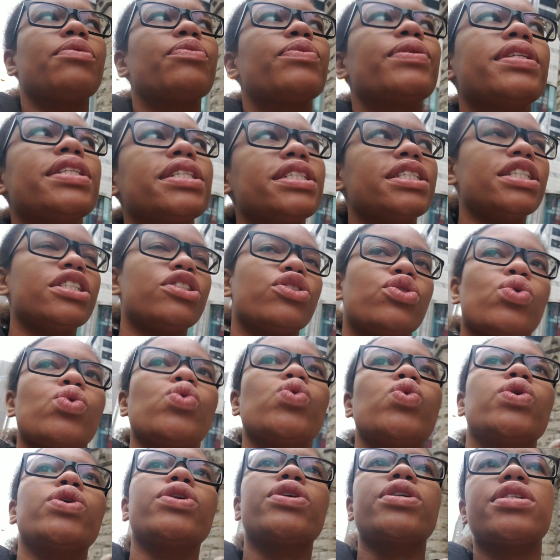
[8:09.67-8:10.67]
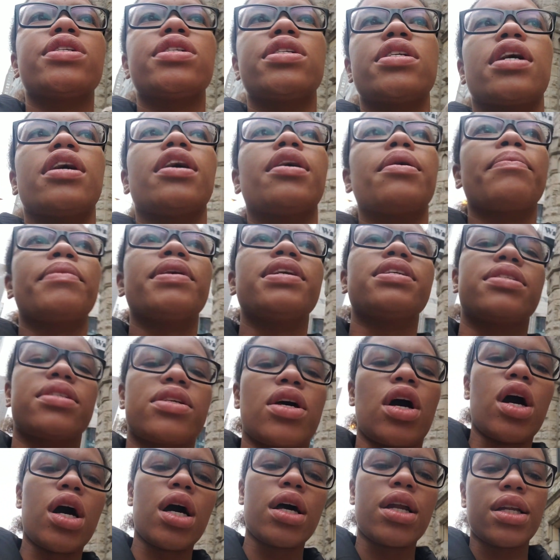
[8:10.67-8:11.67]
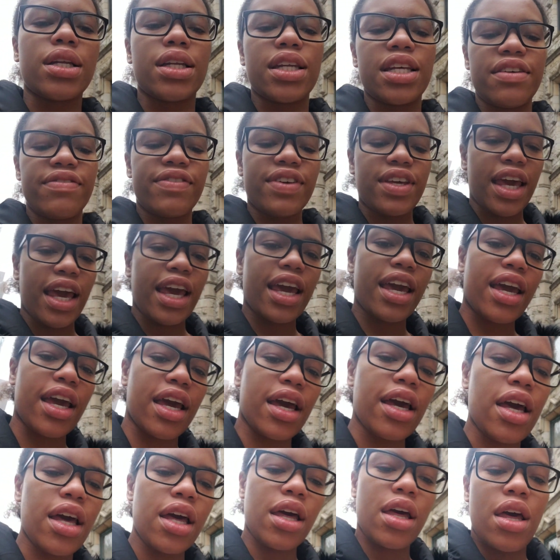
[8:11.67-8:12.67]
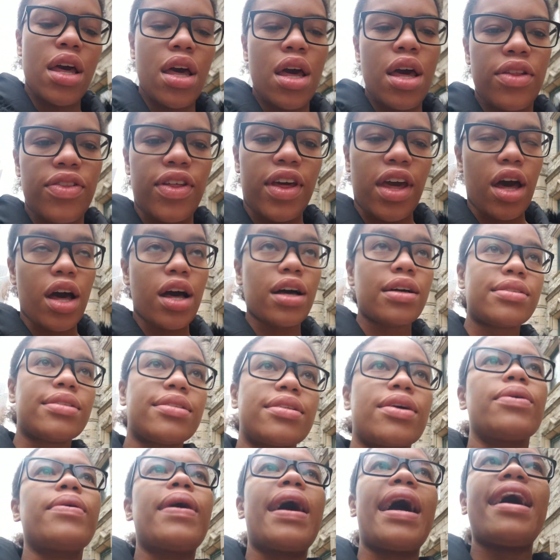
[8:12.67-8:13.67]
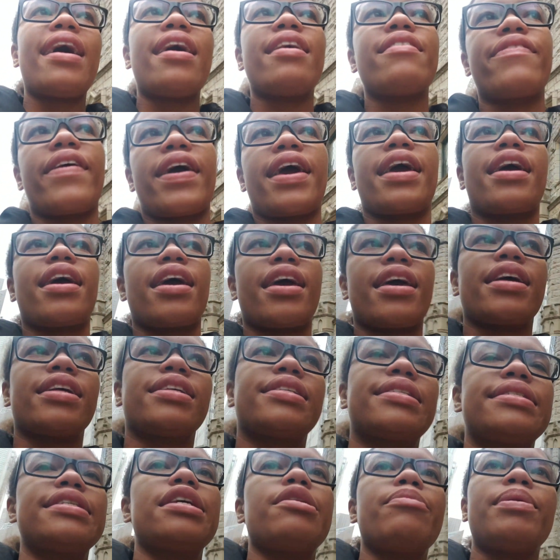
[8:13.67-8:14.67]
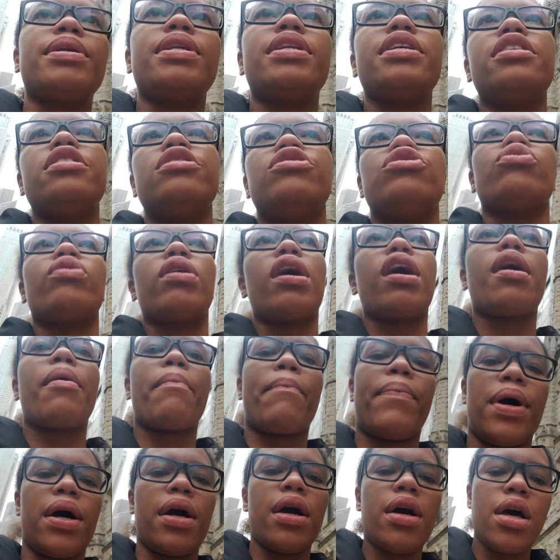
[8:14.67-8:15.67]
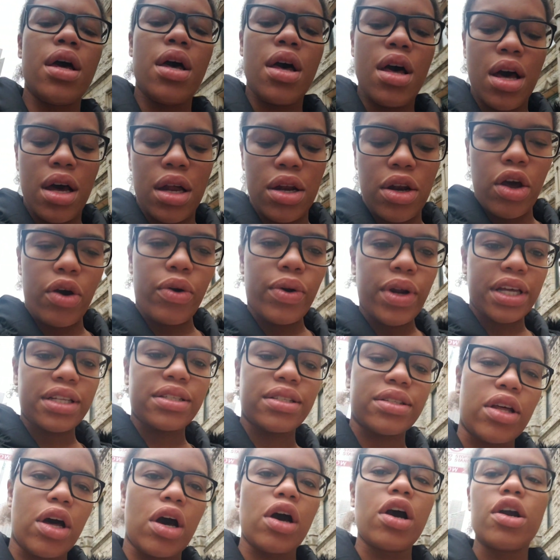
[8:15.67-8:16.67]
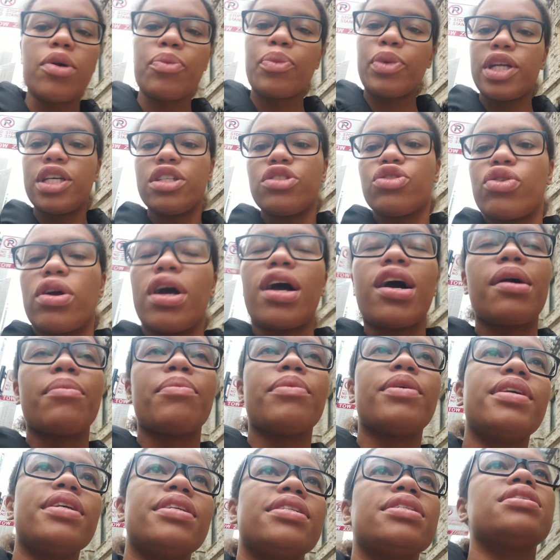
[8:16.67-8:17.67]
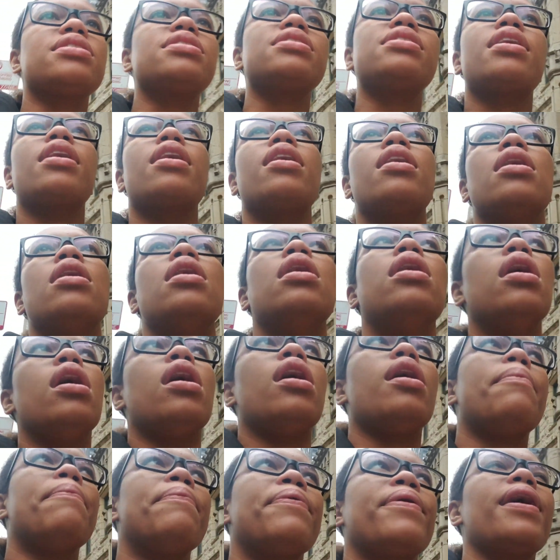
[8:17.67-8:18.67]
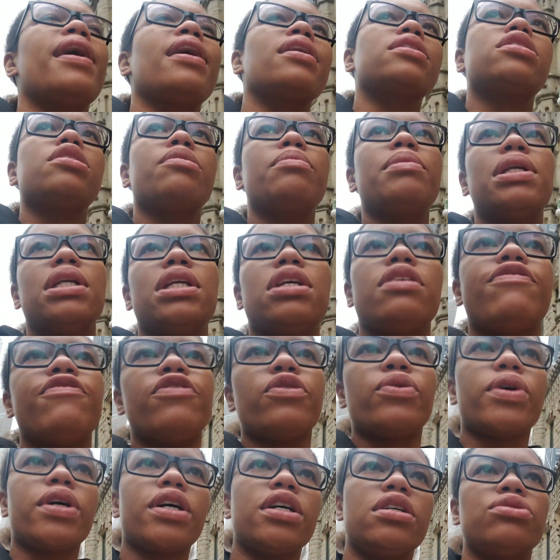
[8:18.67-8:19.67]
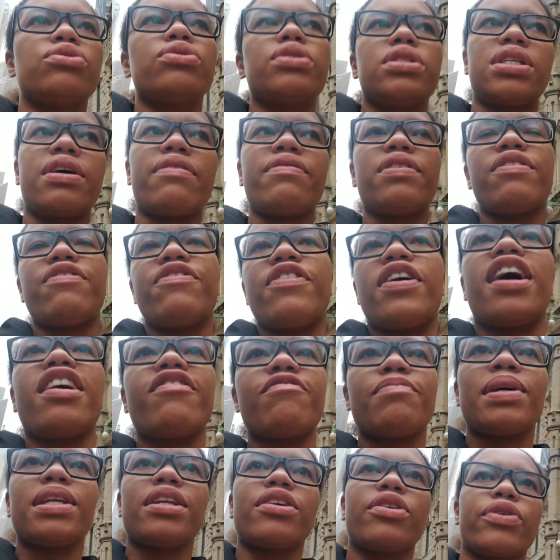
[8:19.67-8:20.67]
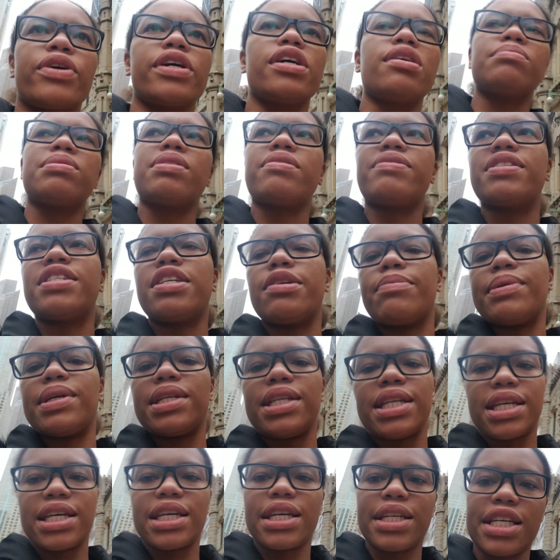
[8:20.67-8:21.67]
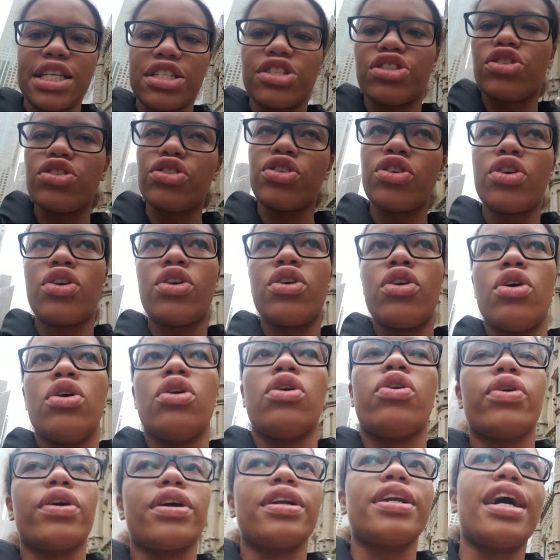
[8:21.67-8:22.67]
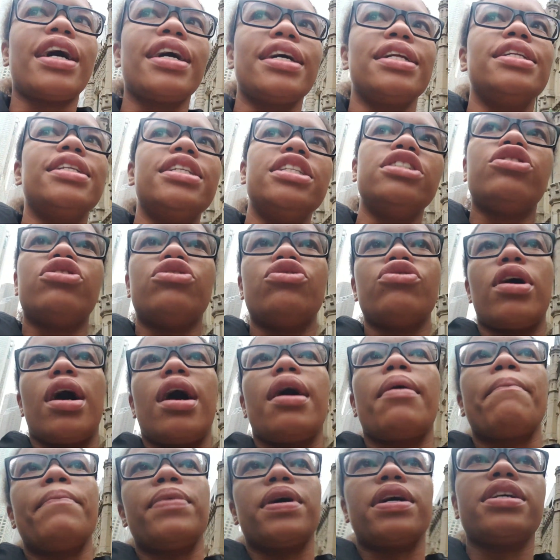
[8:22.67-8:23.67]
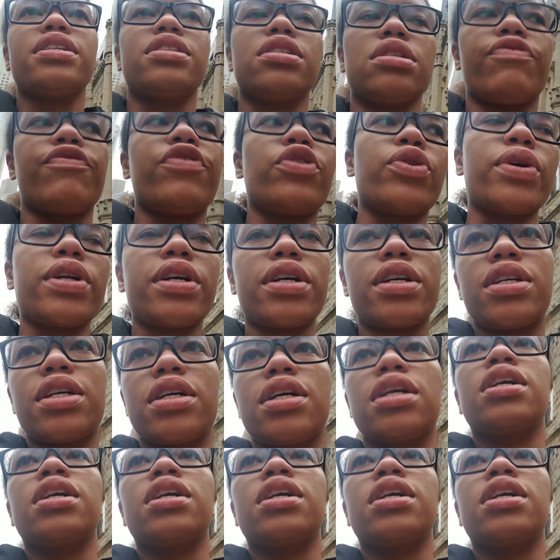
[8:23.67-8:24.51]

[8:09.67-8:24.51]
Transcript: I really need to order some. It's called Alleviate. They also have a C B D drop known as the Harmony Drop. It's approximately four hundred seventy-five milligrams of C B D in each, or not in each drop, but it's supported.